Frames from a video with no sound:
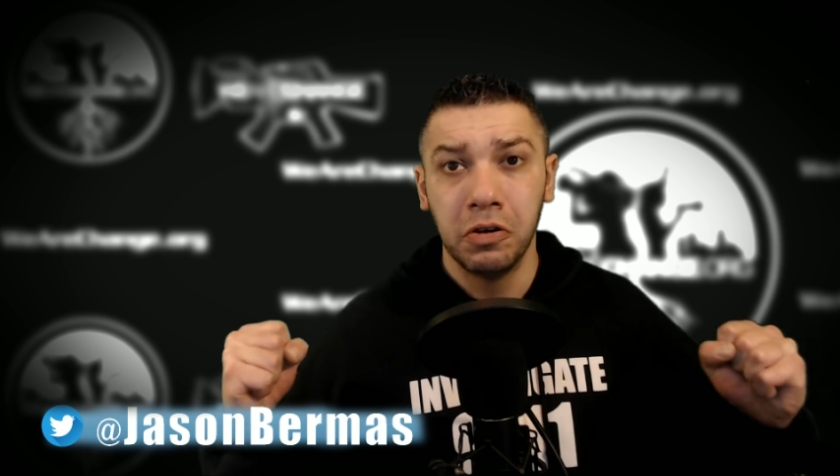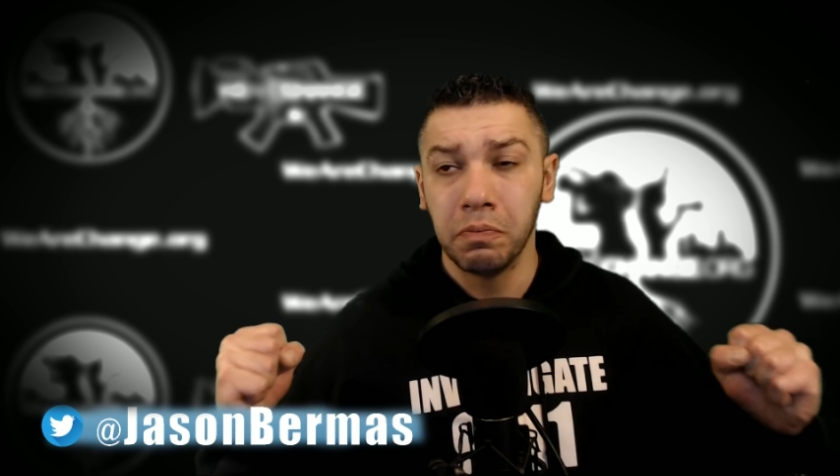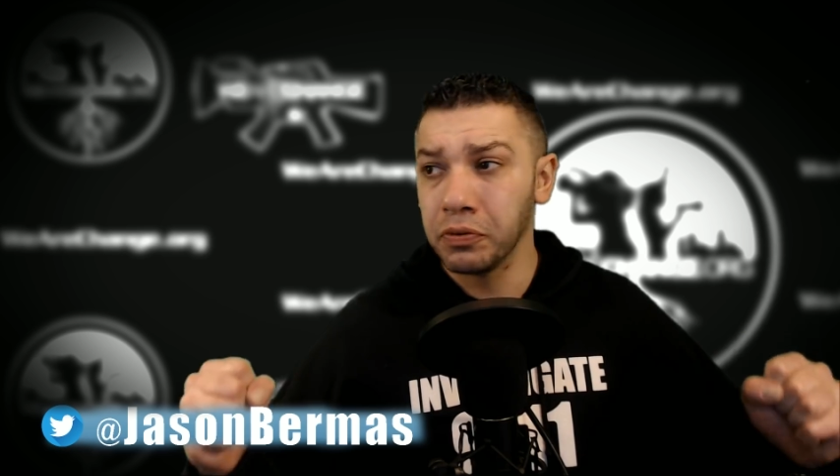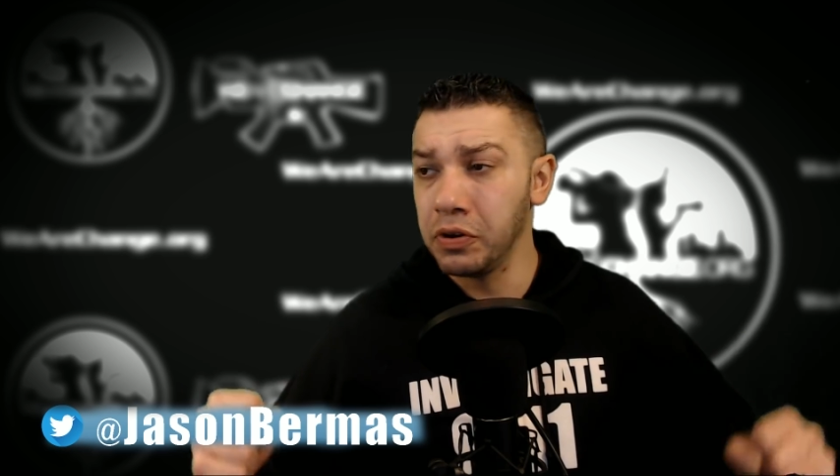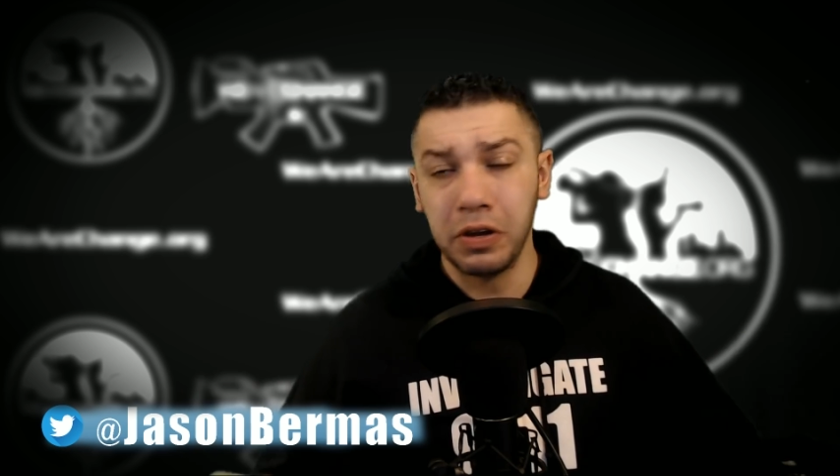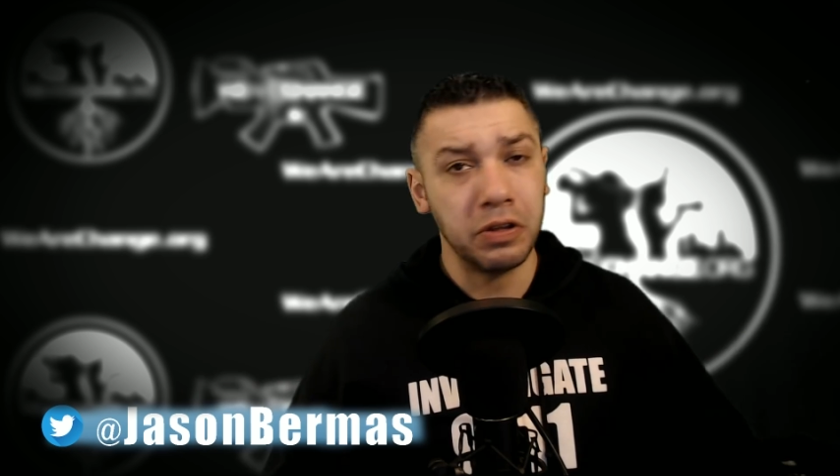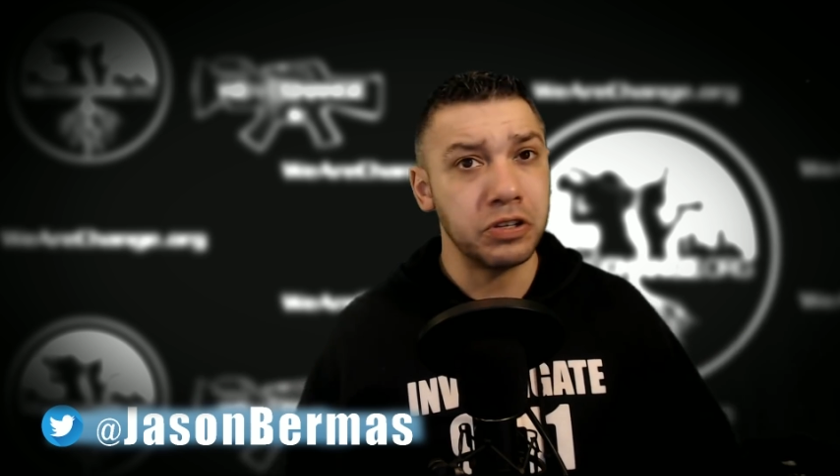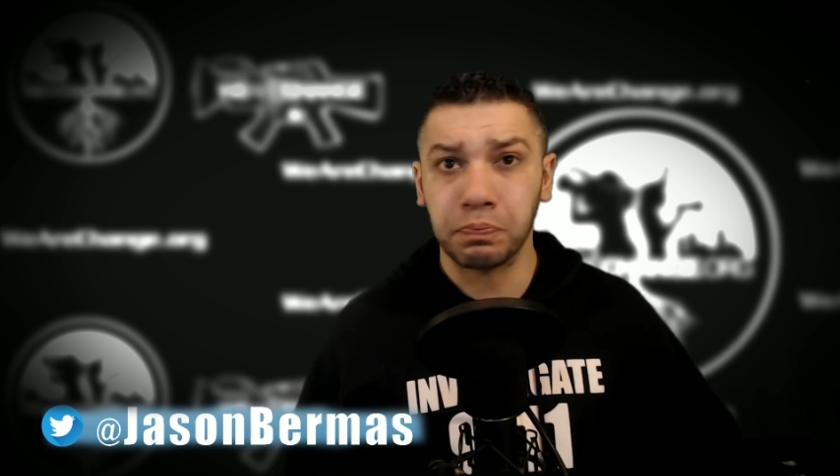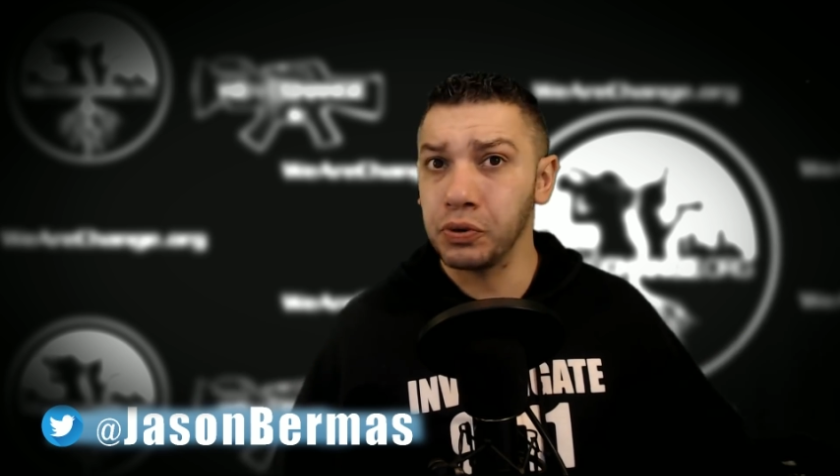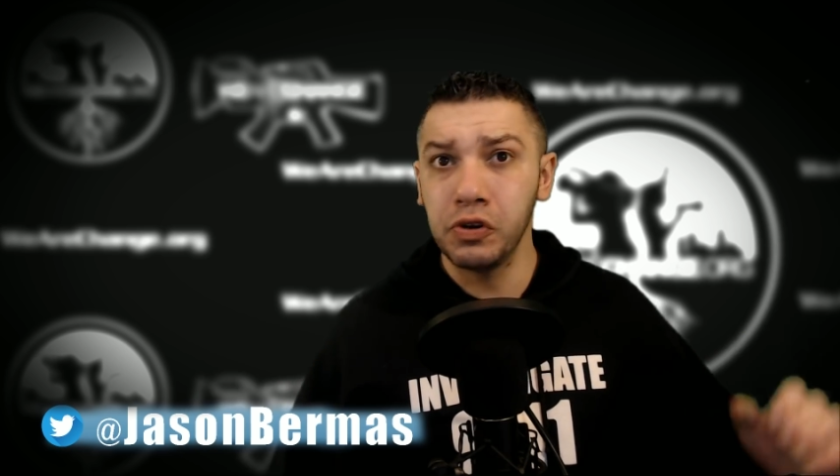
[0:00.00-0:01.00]
This
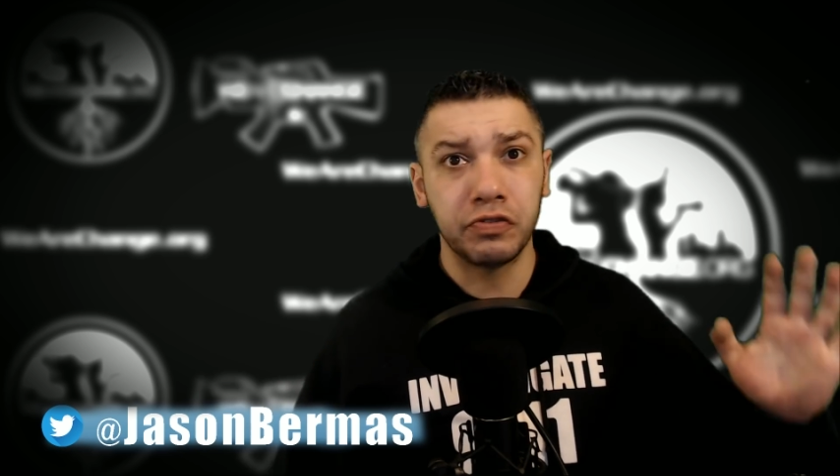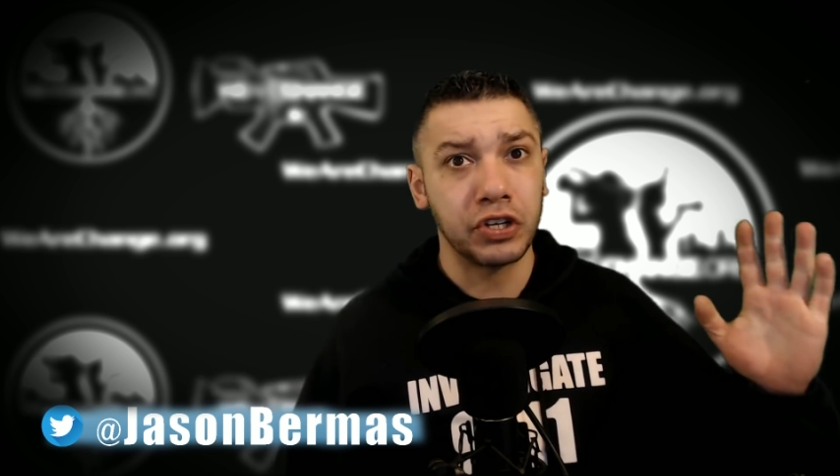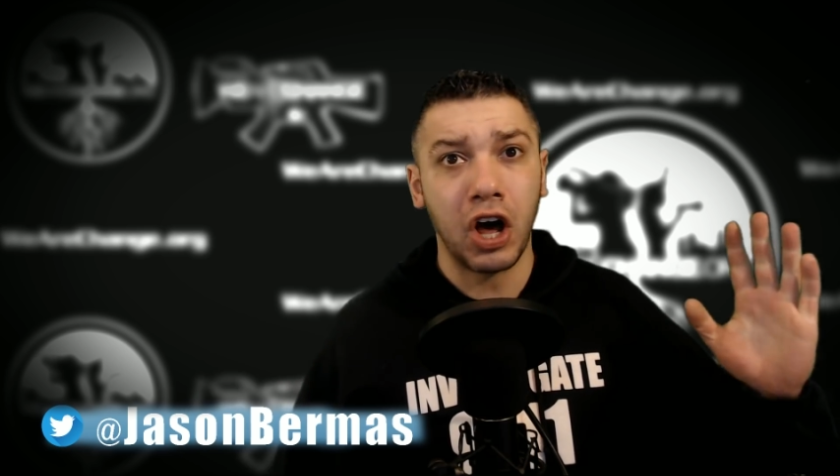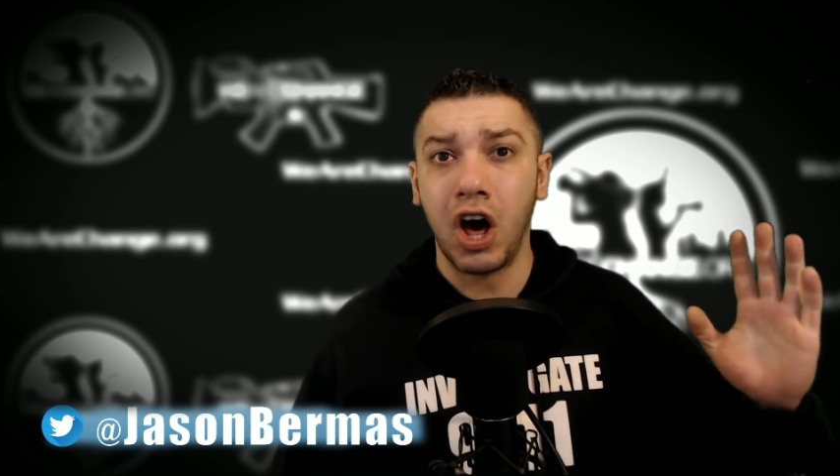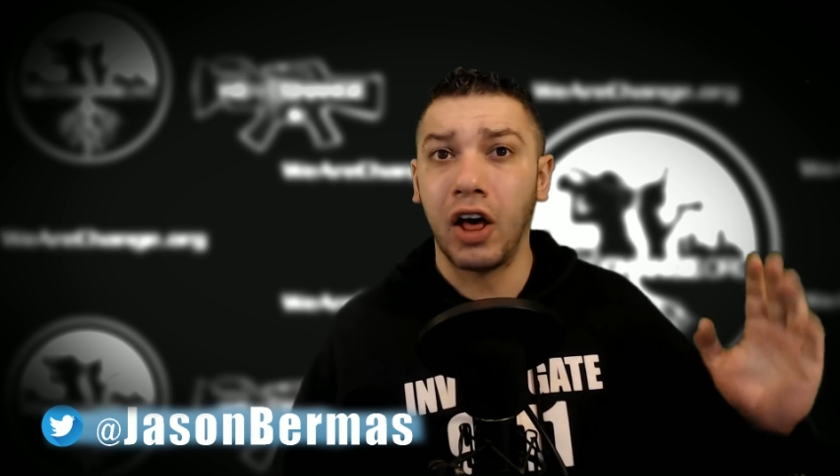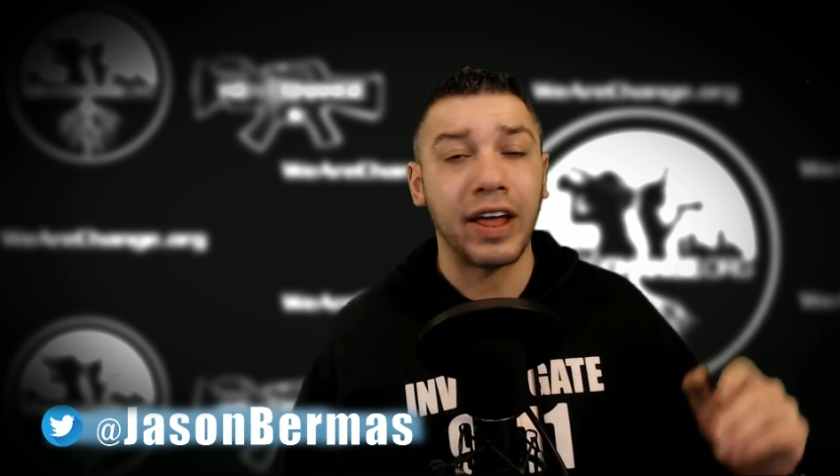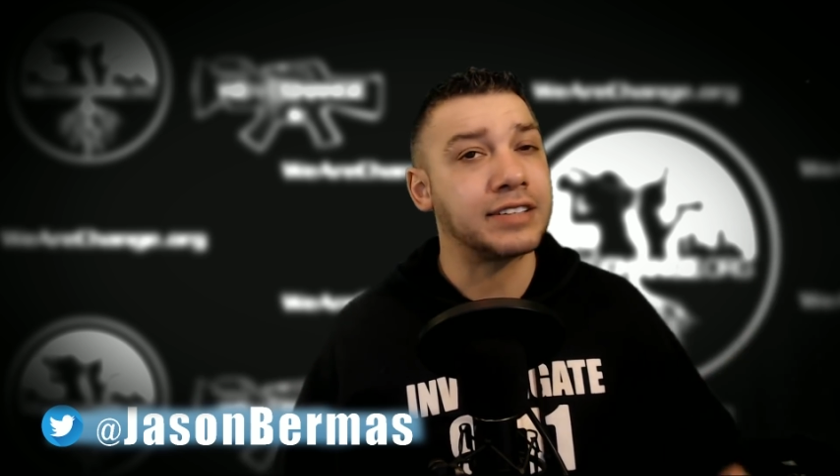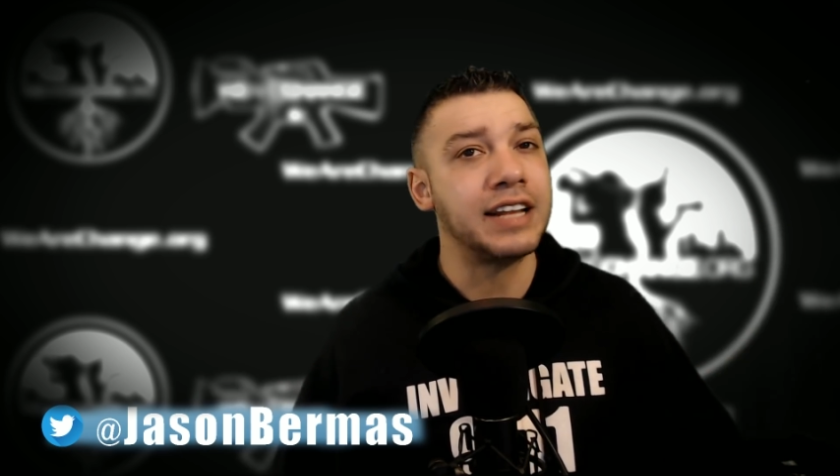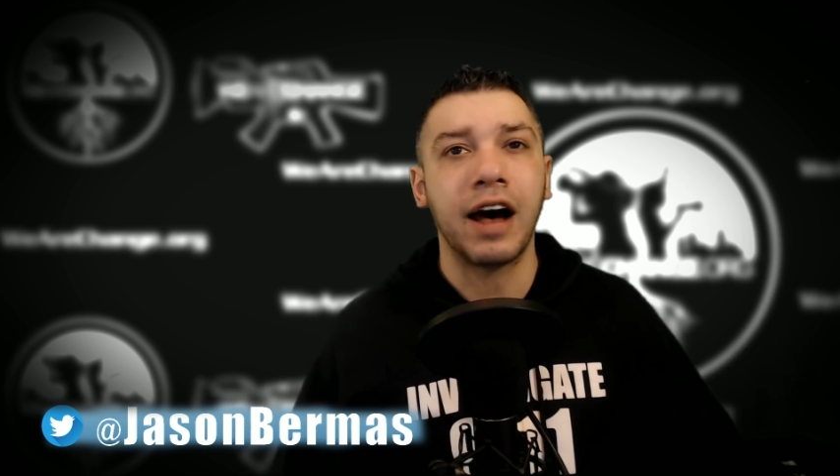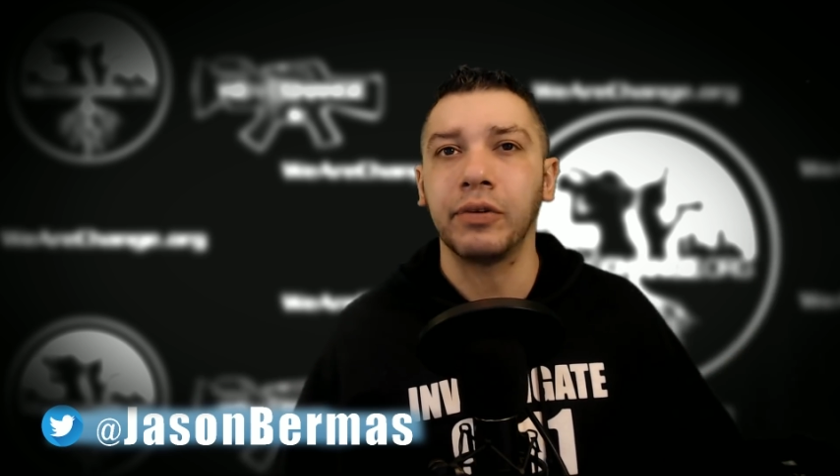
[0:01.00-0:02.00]
proves it all. That's
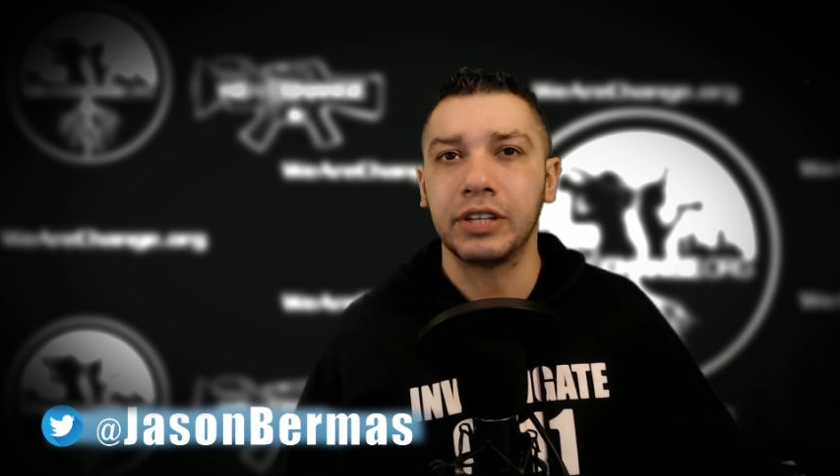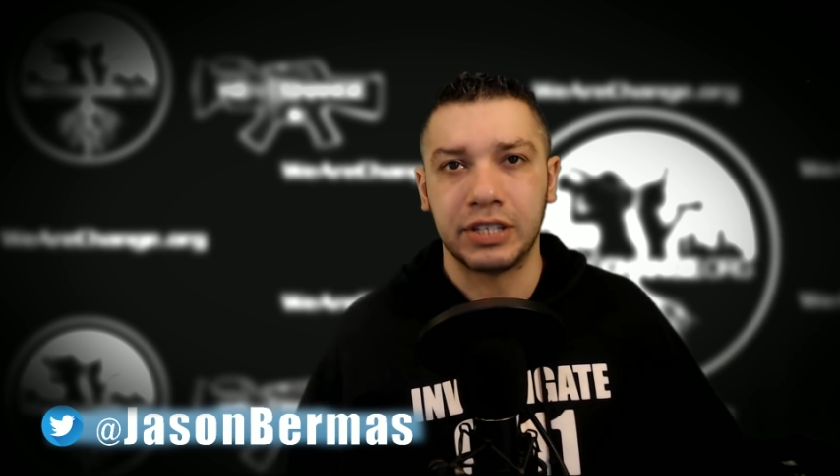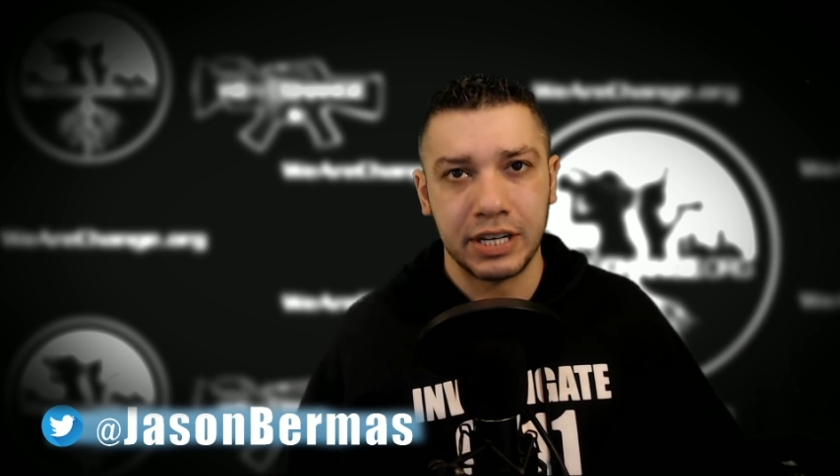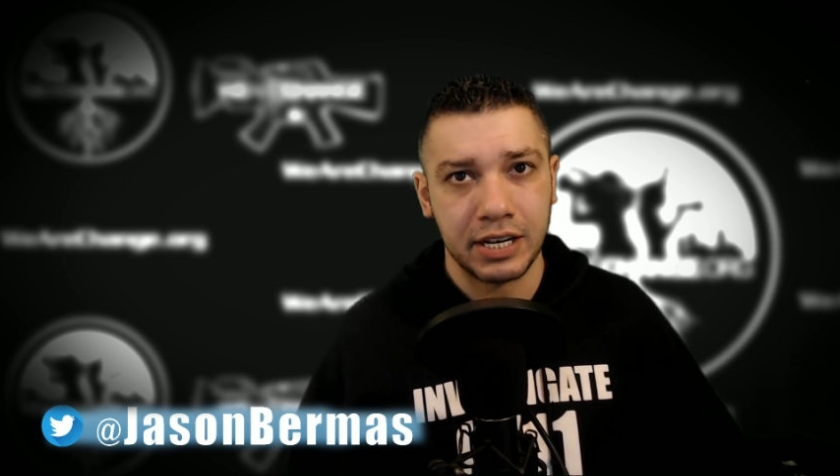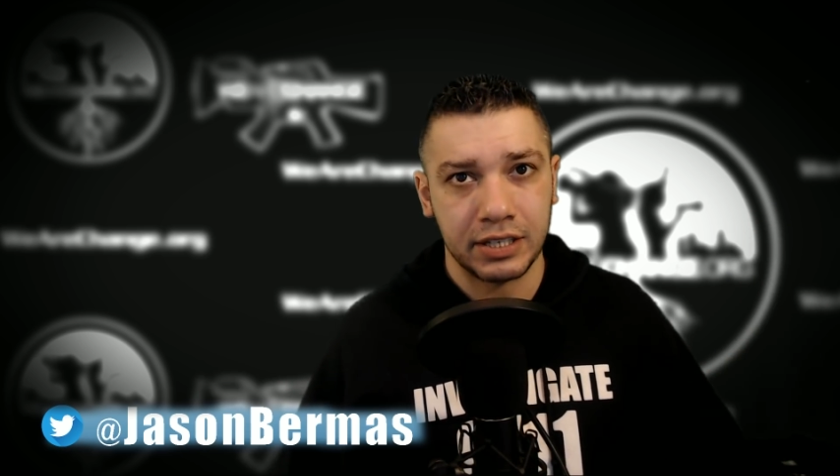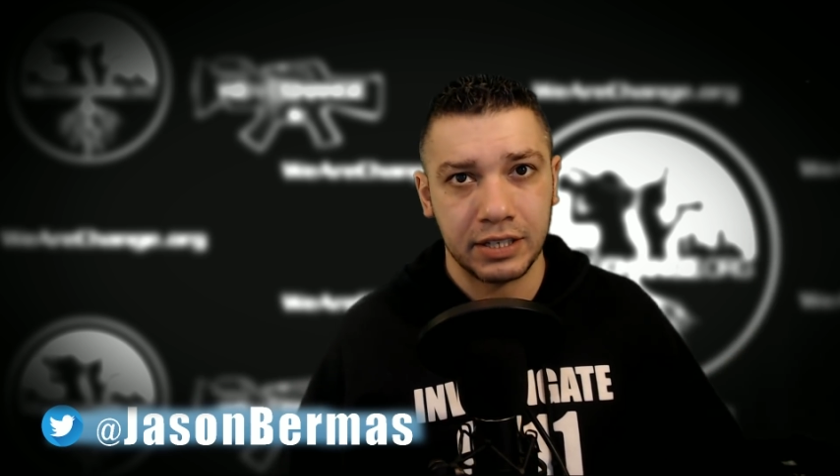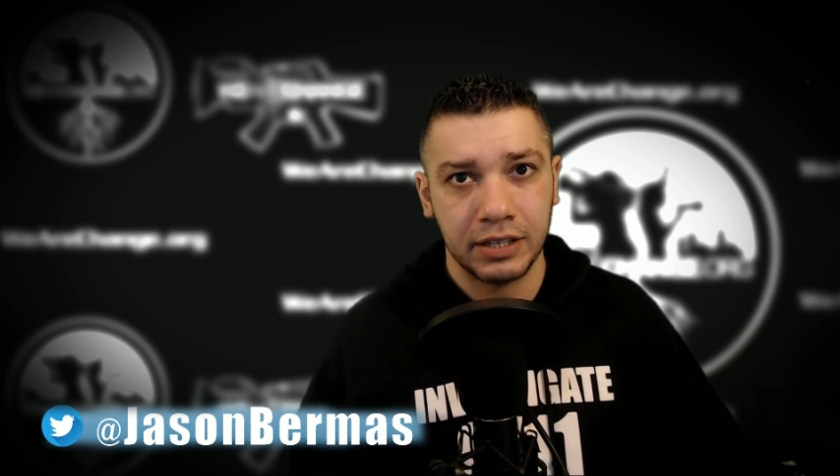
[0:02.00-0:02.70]
not what this is.